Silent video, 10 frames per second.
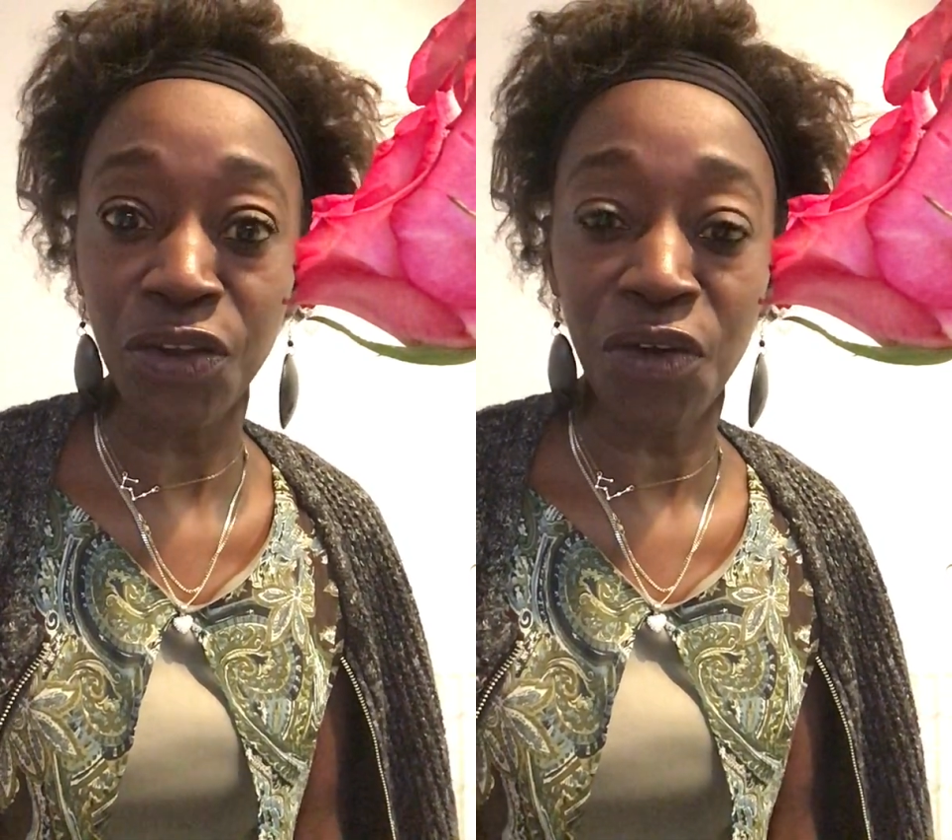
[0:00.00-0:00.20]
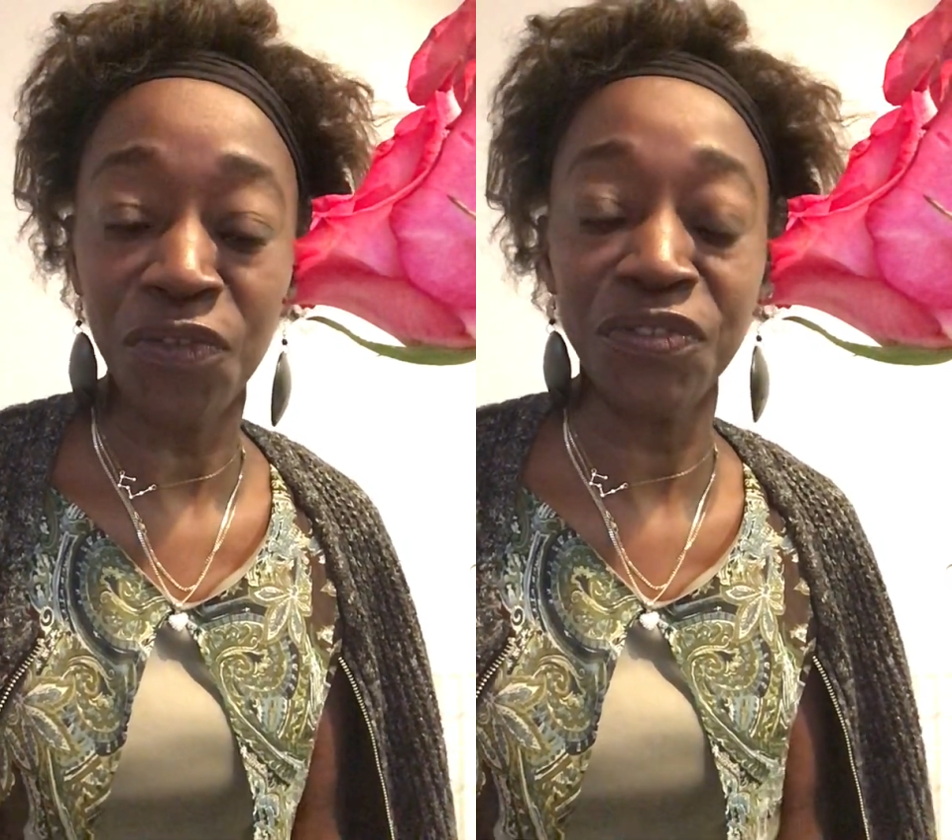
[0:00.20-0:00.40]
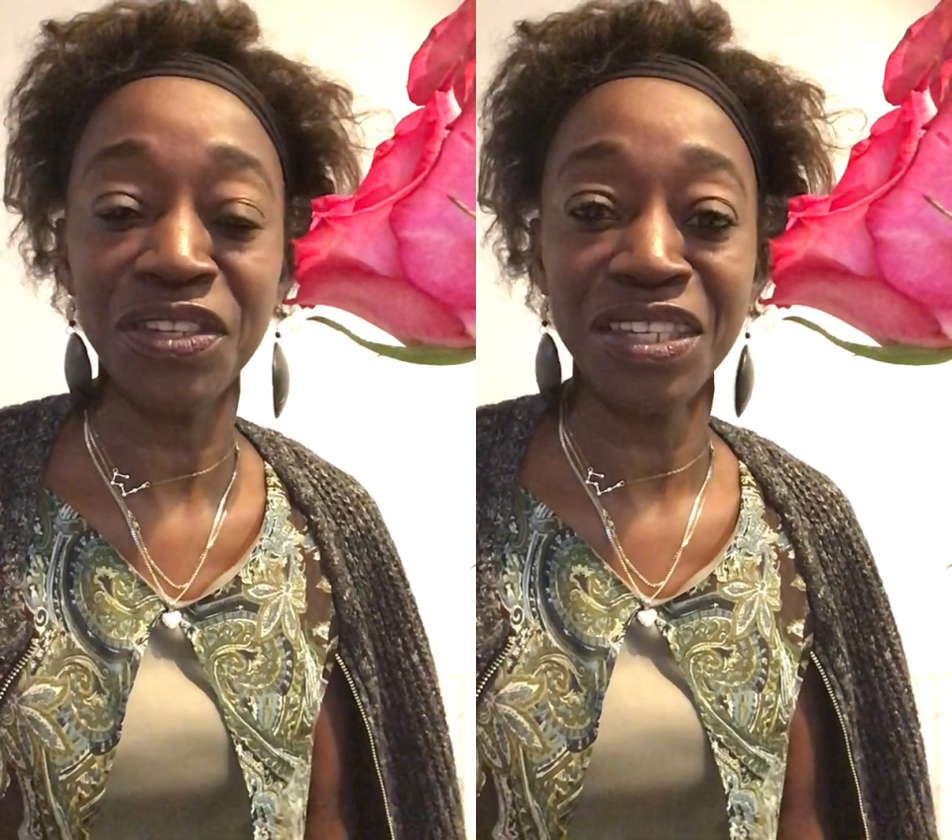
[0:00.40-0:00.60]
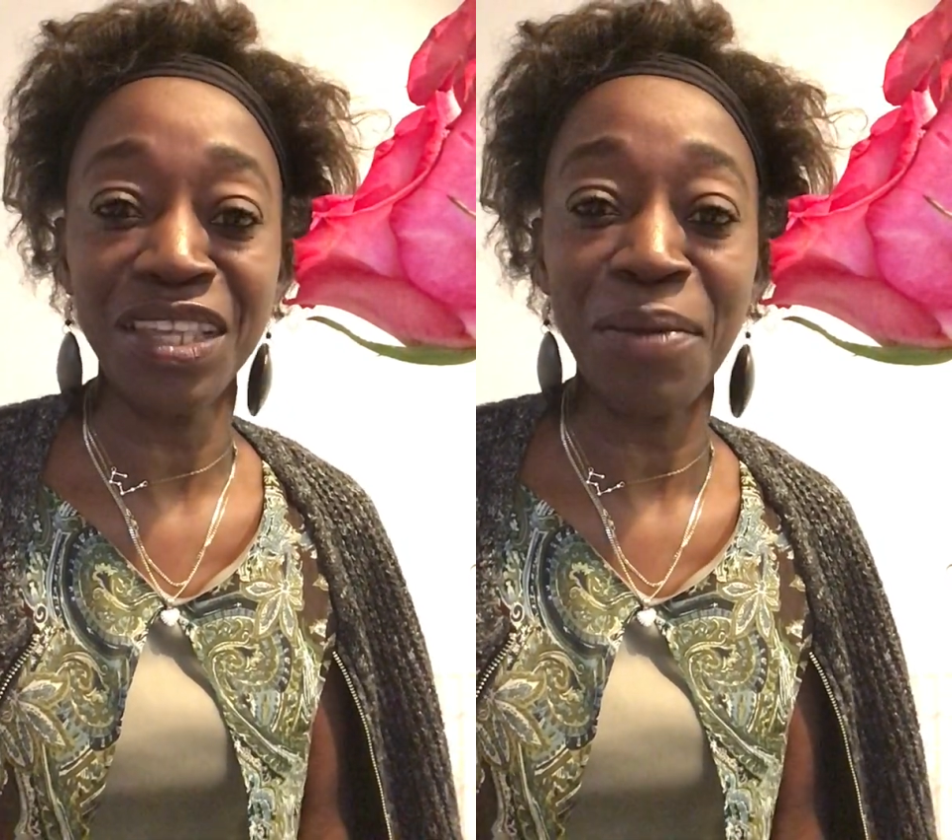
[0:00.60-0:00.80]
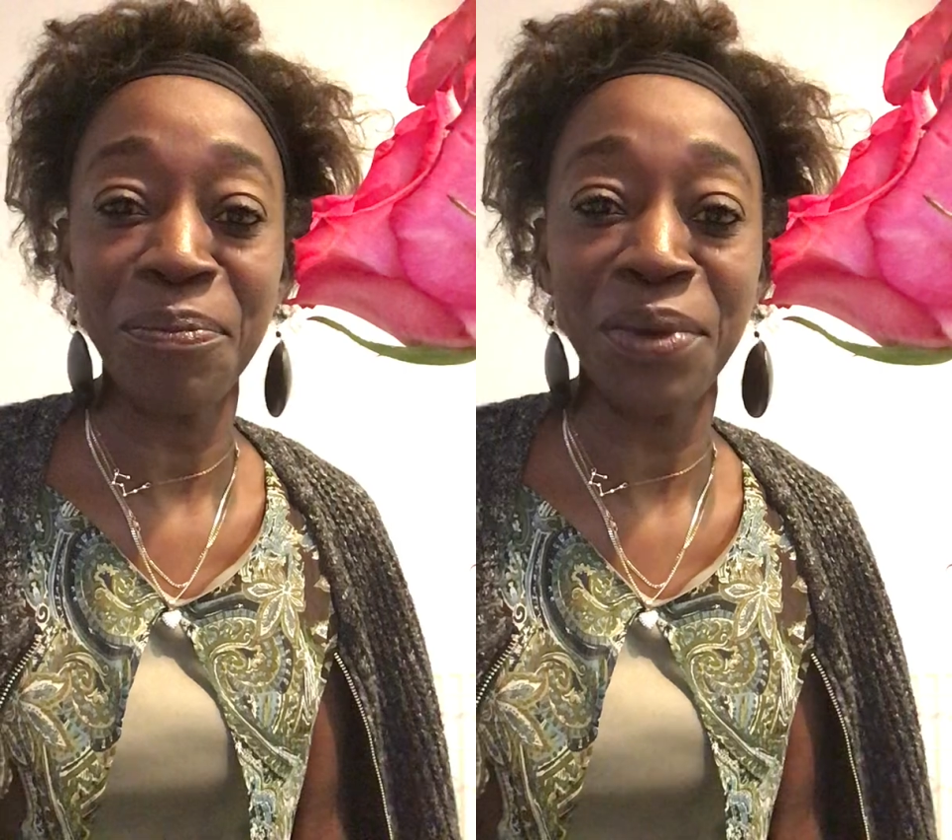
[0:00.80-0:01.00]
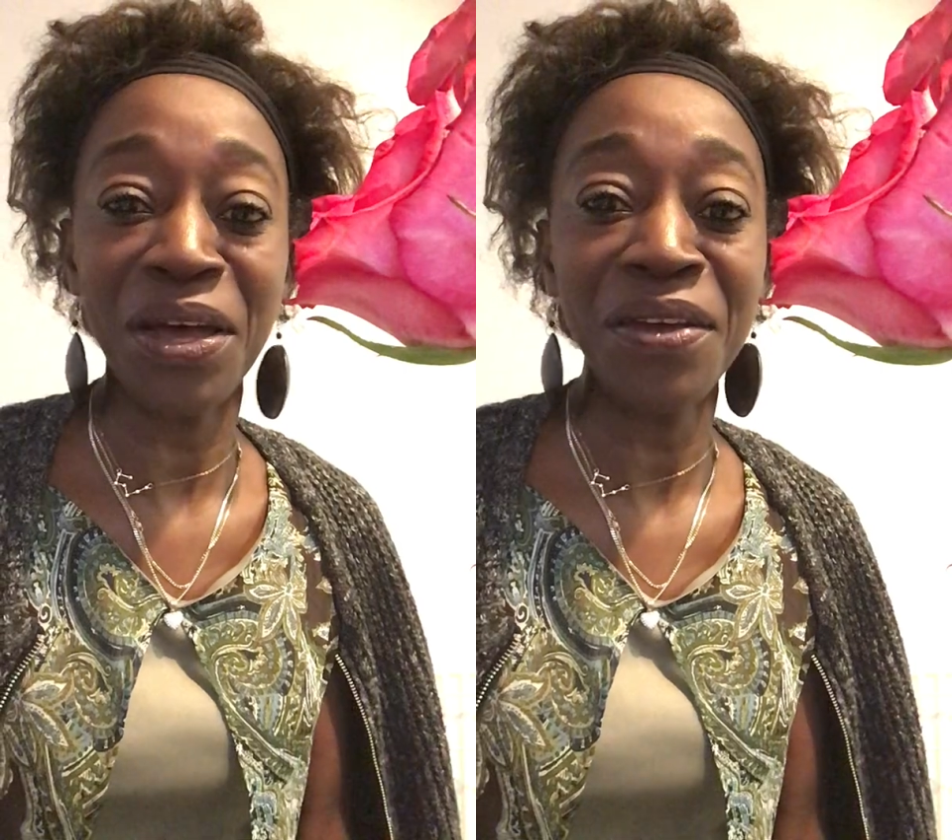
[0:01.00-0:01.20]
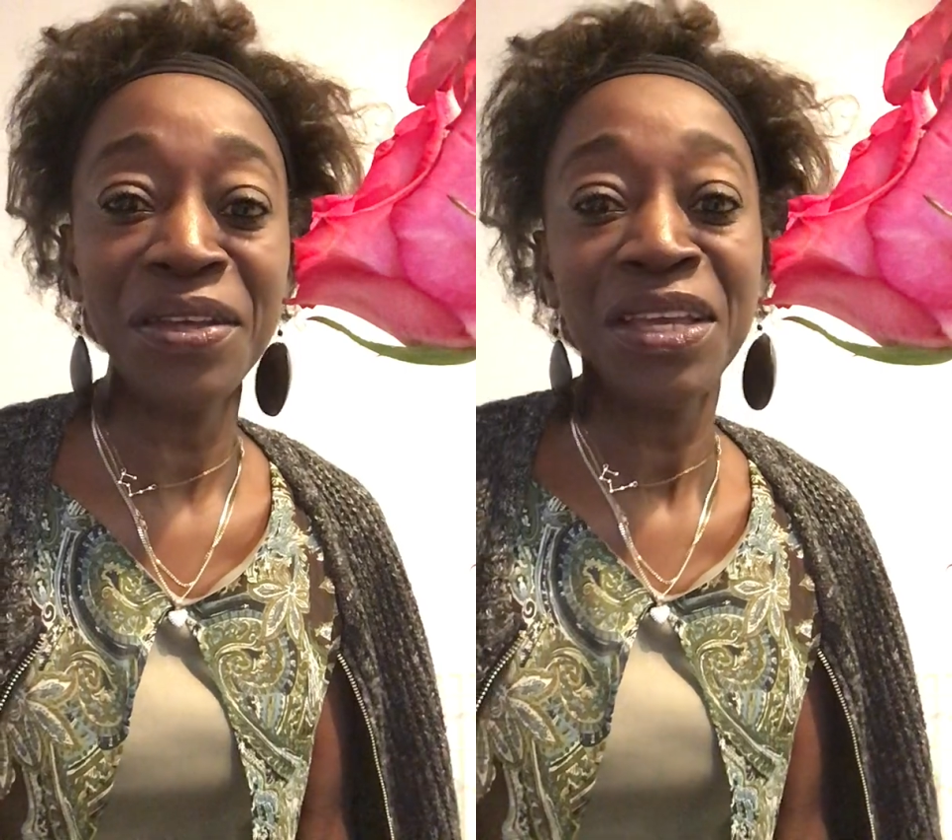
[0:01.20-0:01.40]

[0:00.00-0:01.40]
of December